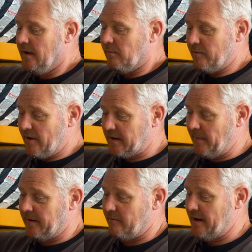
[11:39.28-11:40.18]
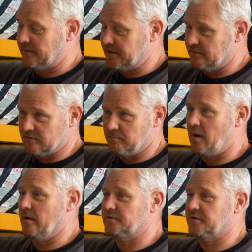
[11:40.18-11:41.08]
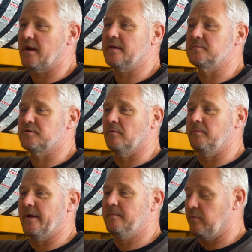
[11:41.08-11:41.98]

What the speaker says: We recommend around 200 miles to get them scrubbed in,